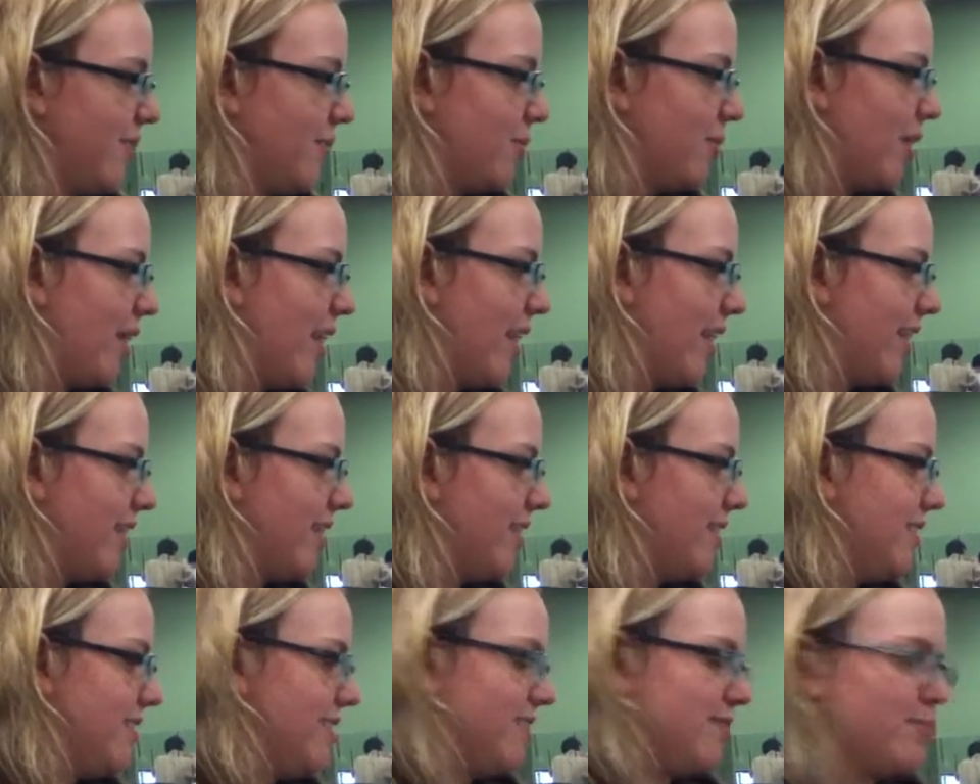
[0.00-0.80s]
well, I
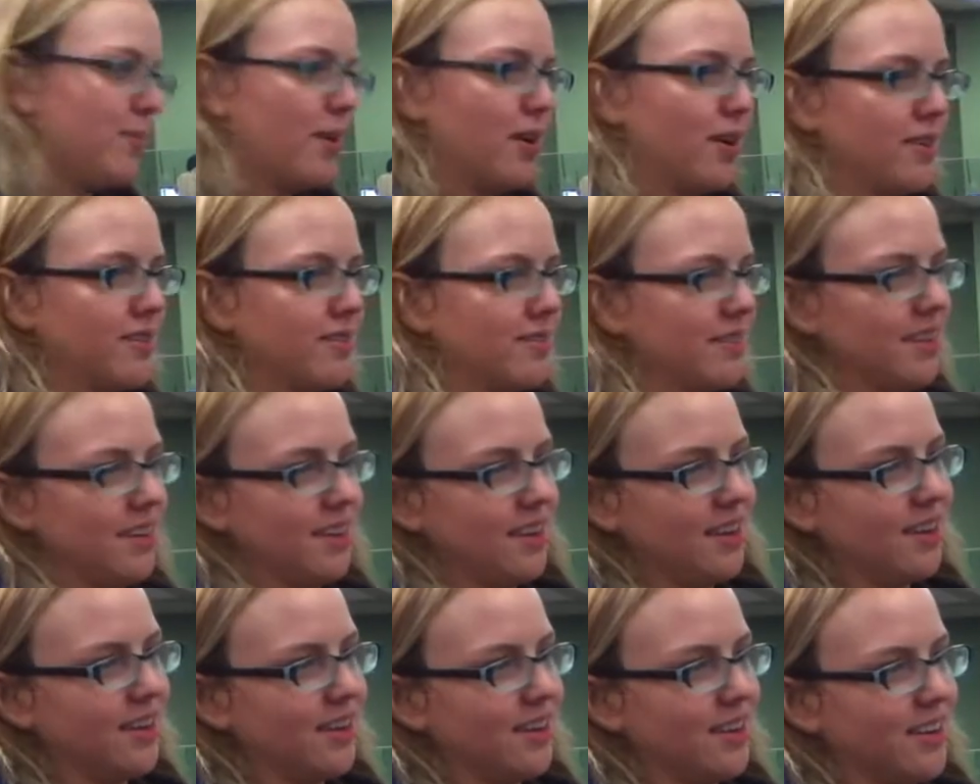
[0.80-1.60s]
need these parts in
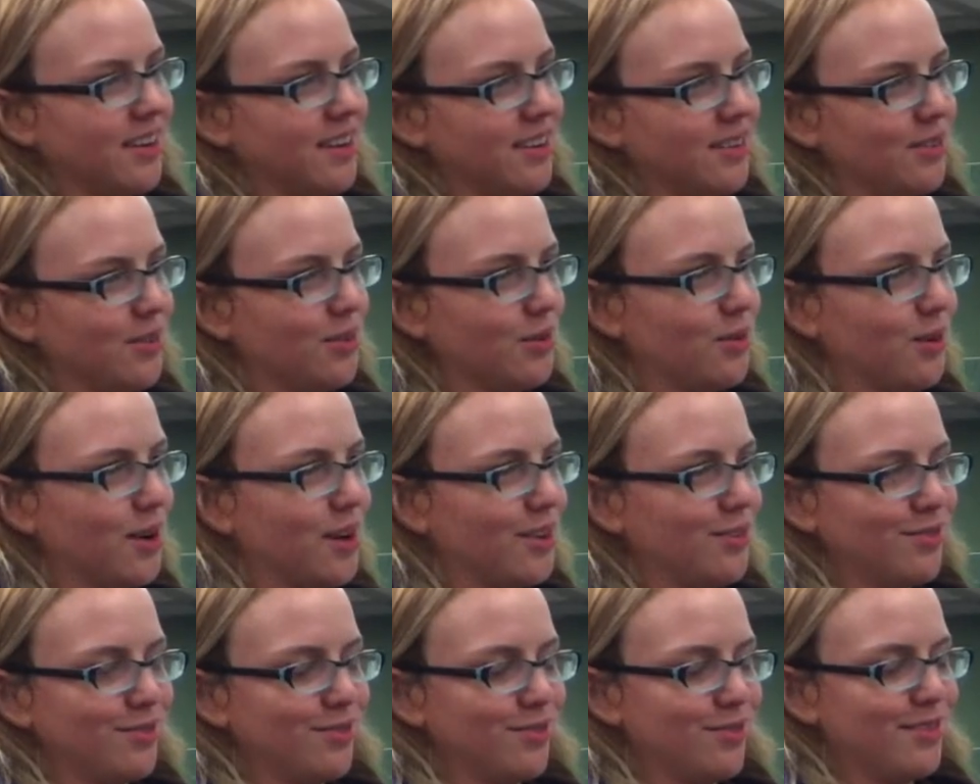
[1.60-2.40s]
here, and so
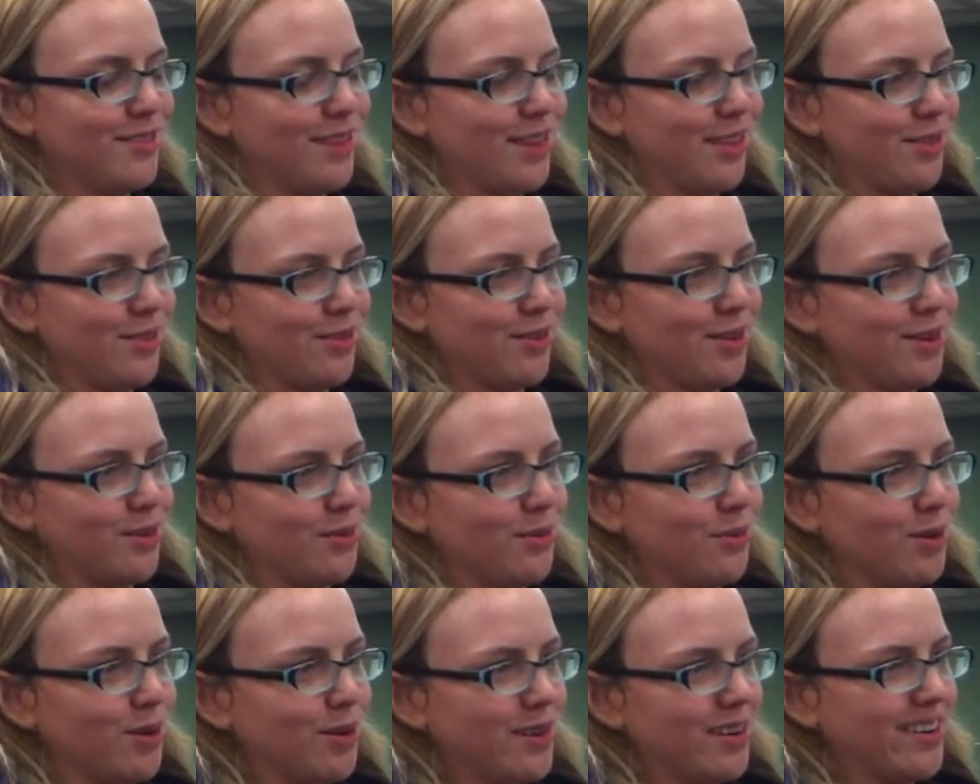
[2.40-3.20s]
I just think they're going
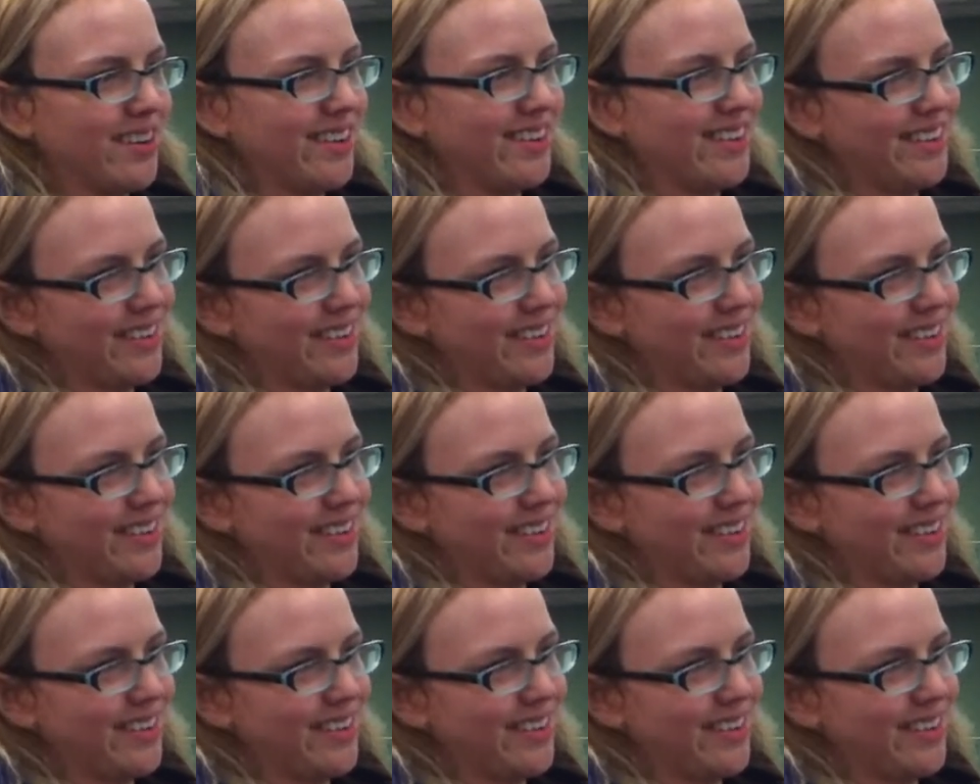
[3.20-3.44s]
to work.